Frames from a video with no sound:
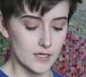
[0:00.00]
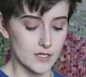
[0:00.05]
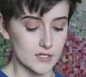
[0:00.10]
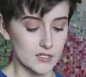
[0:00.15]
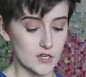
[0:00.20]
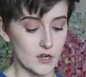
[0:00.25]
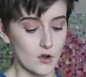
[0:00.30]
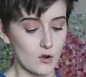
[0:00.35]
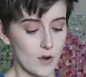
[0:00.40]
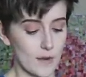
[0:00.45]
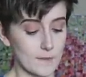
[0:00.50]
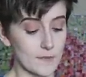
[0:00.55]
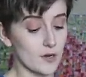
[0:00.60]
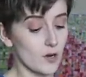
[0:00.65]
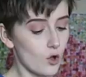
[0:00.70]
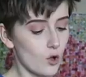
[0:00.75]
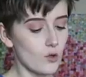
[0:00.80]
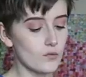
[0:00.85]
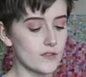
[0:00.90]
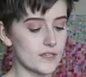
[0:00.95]
So I'm
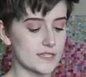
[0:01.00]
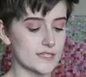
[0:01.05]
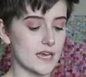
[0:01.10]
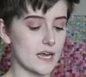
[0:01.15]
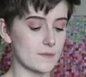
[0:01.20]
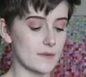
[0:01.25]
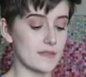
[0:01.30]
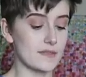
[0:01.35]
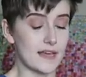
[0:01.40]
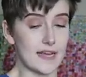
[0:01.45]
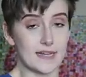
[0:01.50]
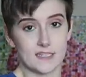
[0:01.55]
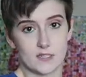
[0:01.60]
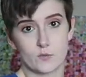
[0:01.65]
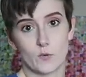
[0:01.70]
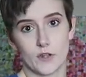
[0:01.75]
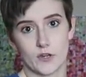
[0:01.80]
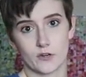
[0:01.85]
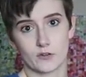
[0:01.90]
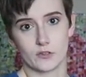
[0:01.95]
gonna hold this up and that's
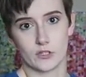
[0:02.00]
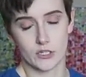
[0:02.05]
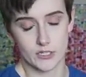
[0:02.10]
what you're